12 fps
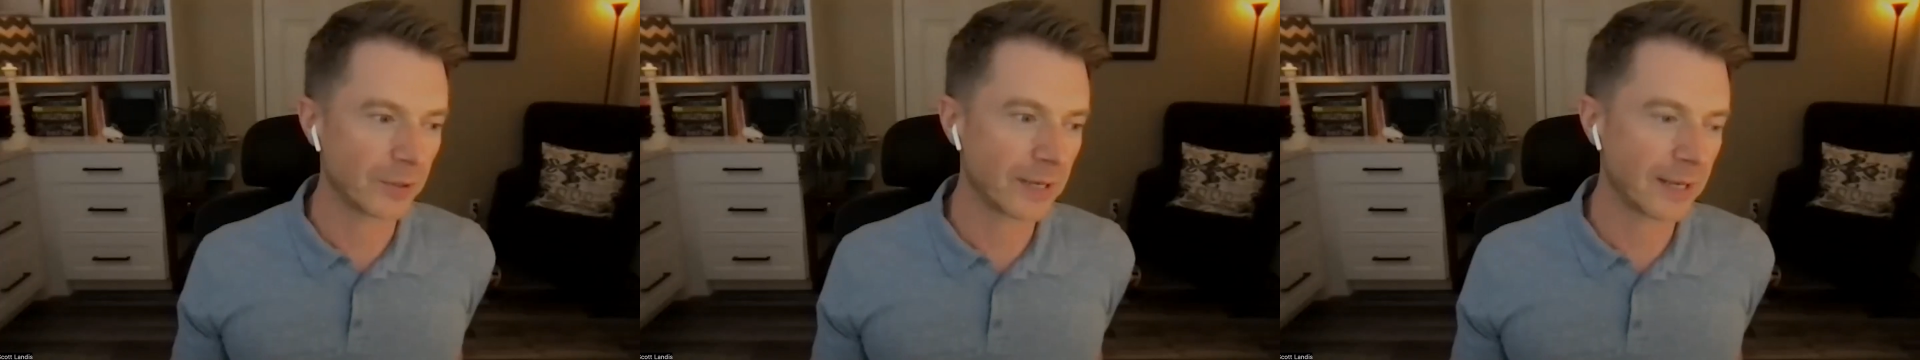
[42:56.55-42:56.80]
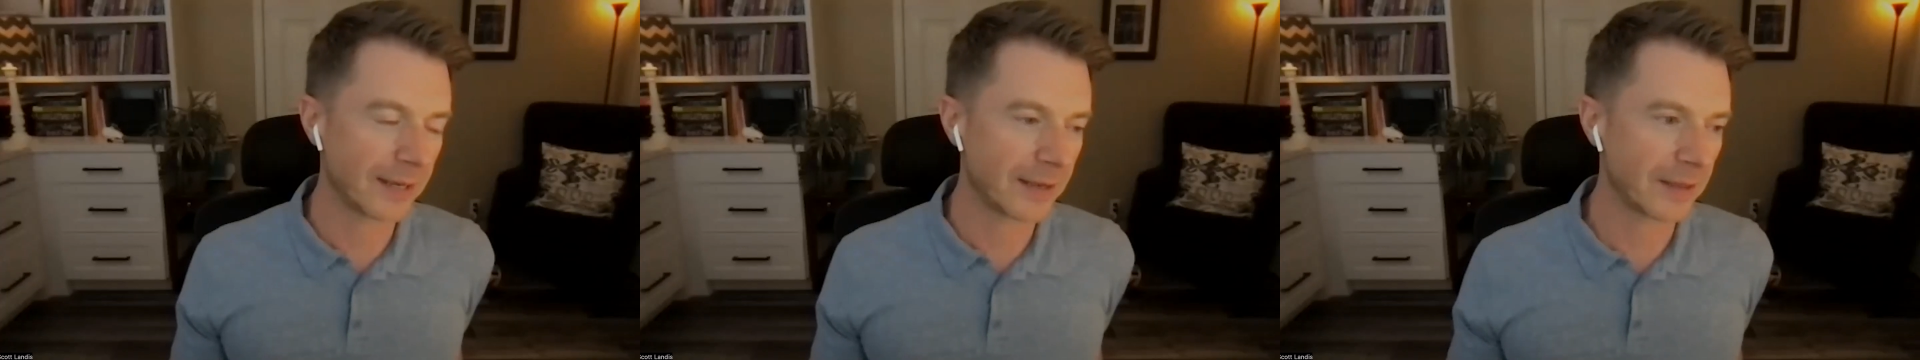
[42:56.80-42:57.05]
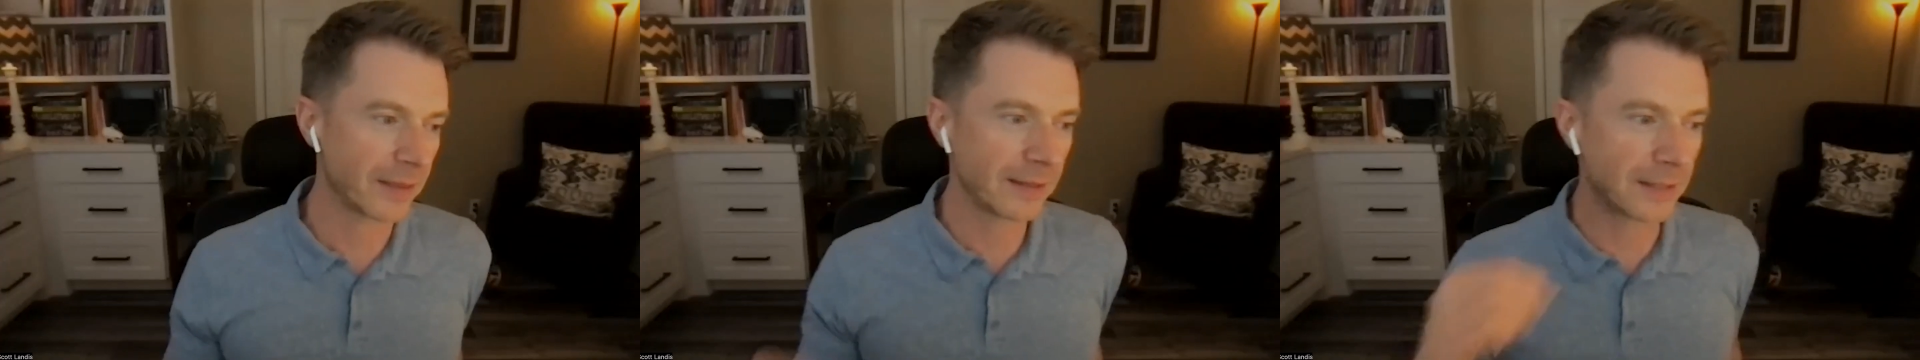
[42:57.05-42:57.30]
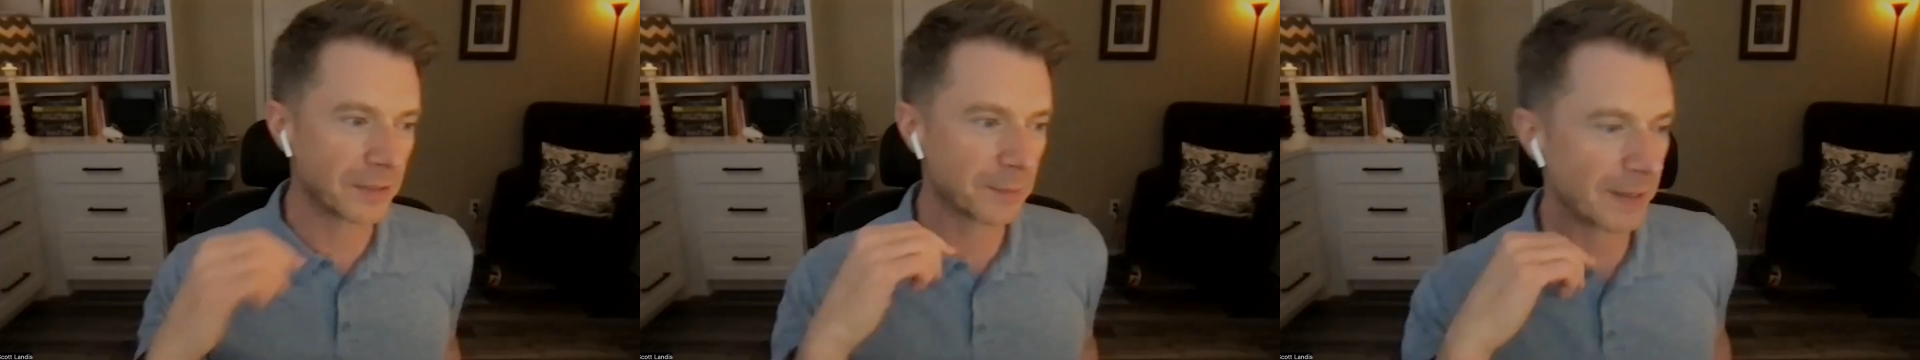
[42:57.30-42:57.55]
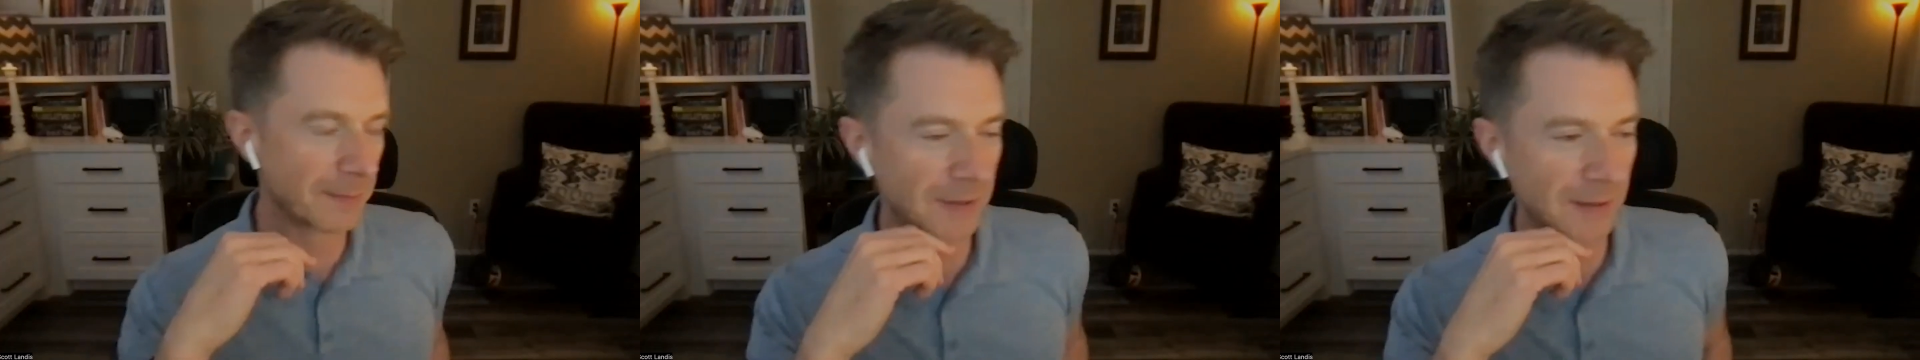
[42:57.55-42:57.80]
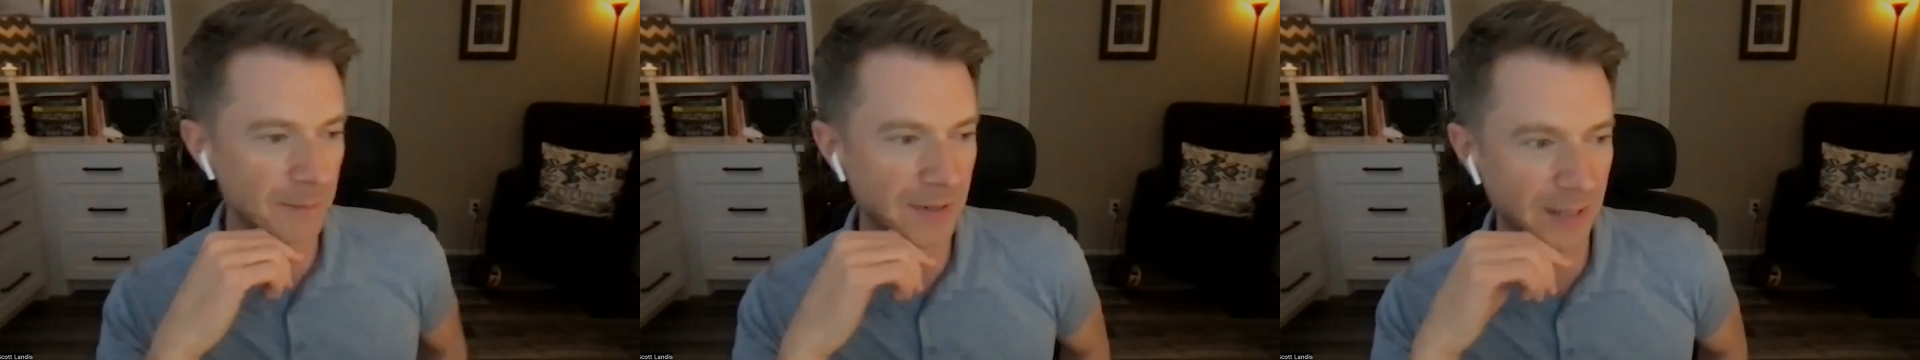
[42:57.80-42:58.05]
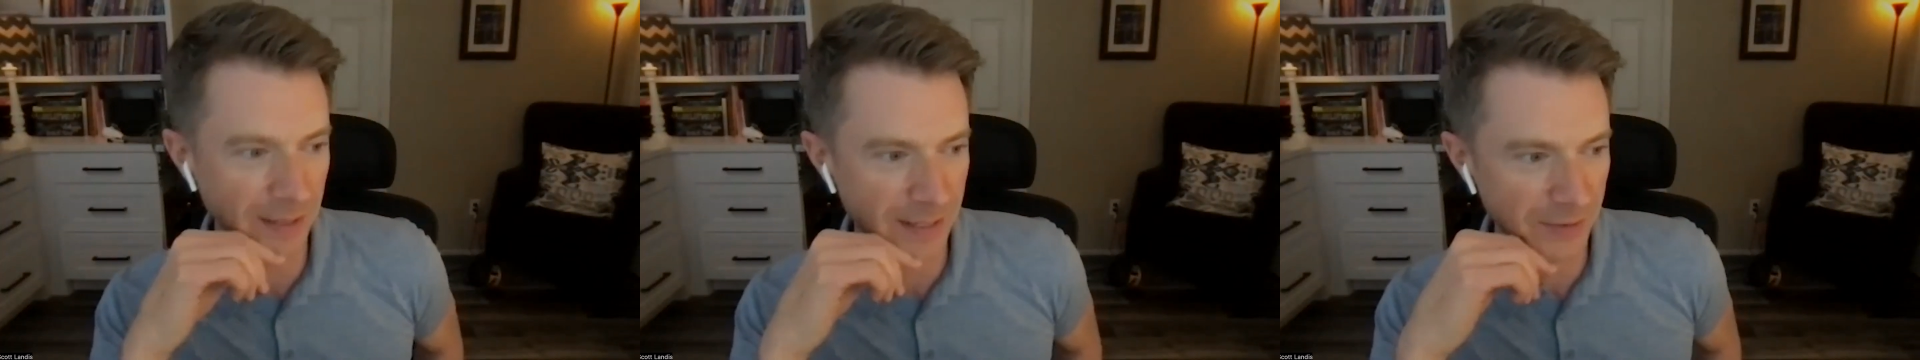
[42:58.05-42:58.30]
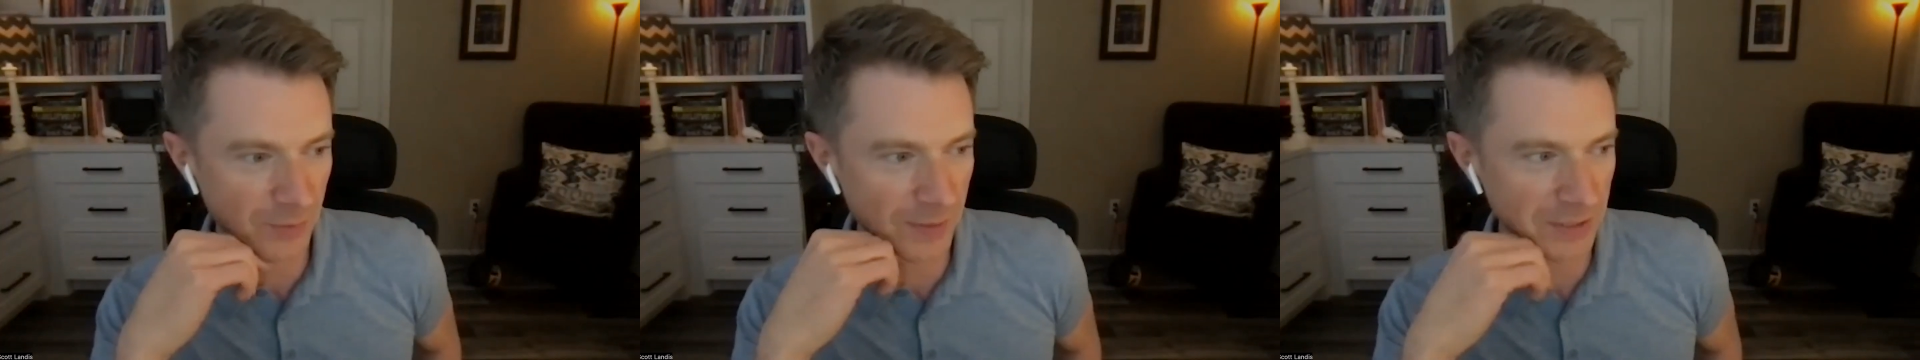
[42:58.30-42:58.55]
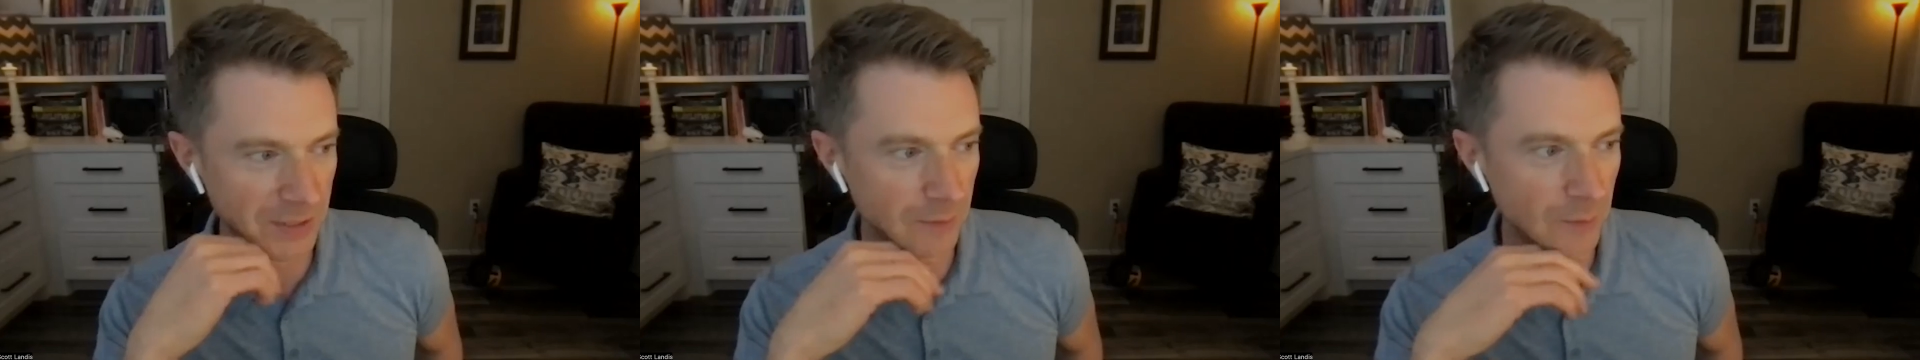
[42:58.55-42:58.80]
Okay, I think this might be my last question.